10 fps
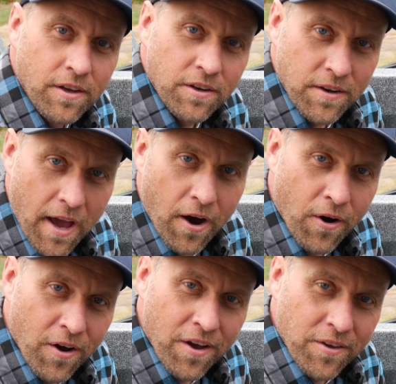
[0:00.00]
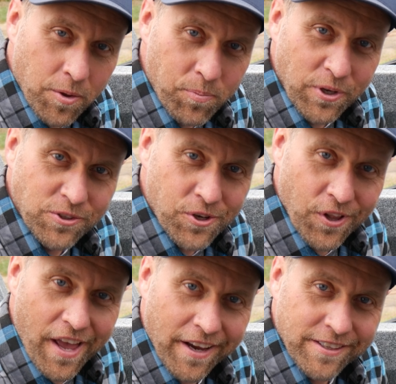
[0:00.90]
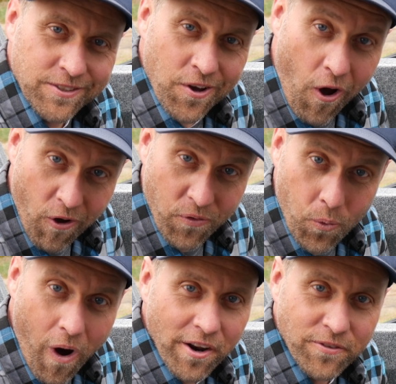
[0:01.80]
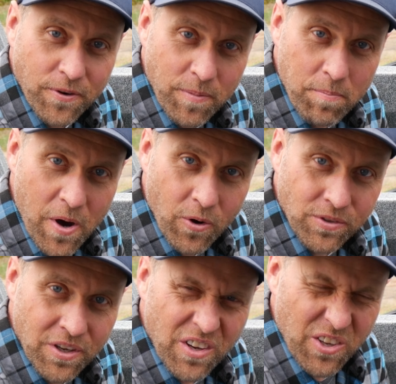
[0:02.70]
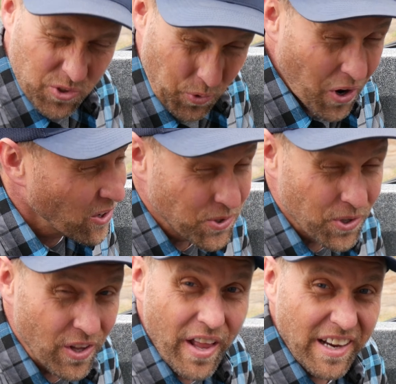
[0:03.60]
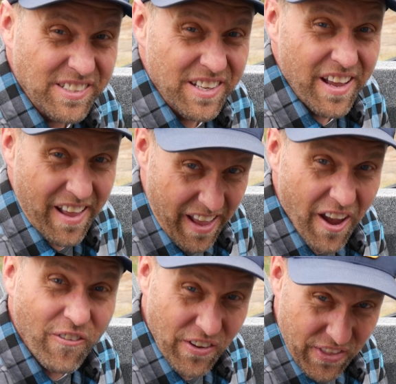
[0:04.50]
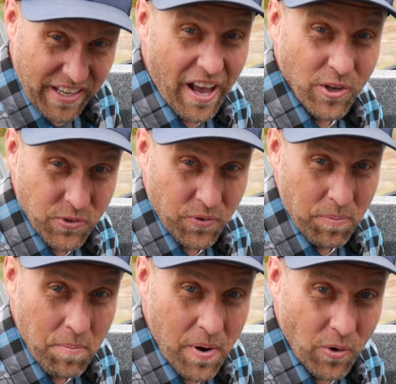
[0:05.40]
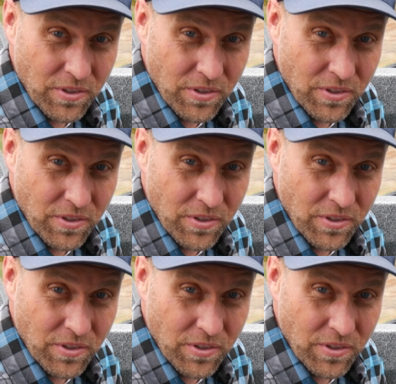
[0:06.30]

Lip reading: Now, the bilge collects all of the water from the boat, so it also collects everything else from the boat,